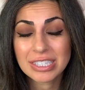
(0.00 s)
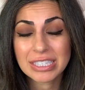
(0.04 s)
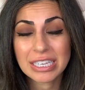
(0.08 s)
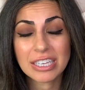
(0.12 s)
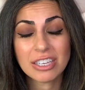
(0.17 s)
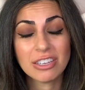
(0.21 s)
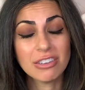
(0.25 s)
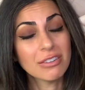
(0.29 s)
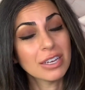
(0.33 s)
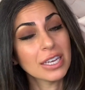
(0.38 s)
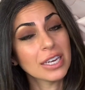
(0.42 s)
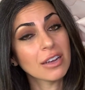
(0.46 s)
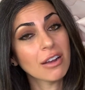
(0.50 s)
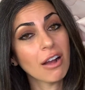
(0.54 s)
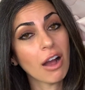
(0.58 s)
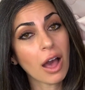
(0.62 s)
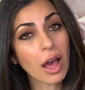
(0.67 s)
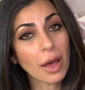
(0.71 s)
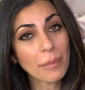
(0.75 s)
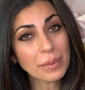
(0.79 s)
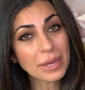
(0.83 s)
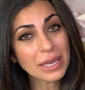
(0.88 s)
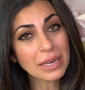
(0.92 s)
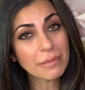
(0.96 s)
that you can
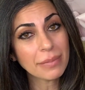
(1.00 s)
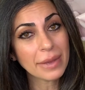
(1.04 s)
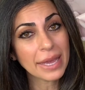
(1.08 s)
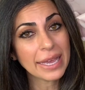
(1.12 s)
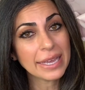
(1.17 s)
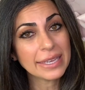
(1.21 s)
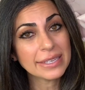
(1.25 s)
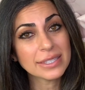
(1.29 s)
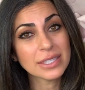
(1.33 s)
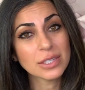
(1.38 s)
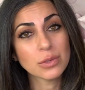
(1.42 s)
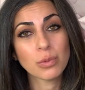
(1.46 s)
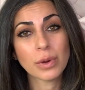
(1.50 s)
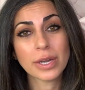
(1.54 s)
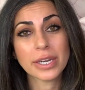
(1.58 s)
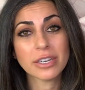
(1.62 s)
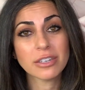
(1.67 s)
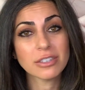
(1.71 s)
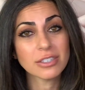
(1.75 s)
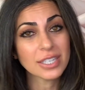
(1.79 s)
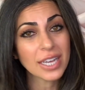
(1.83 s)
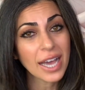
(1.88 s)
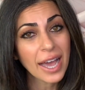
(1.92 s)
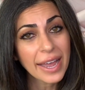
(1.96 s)
copy and paste when
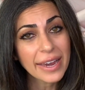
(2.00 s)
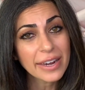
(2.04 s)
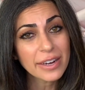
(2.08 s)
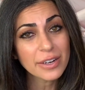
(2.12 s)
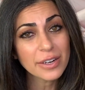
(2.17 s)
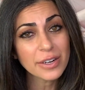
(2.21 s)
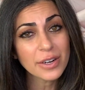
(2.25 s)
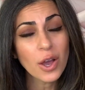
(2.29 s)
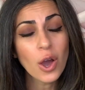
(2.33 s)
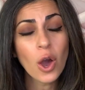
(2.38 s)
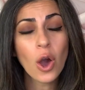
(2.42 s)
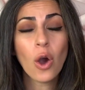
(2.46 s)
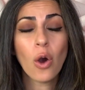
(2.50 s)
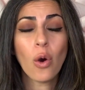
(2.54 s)
you're tired,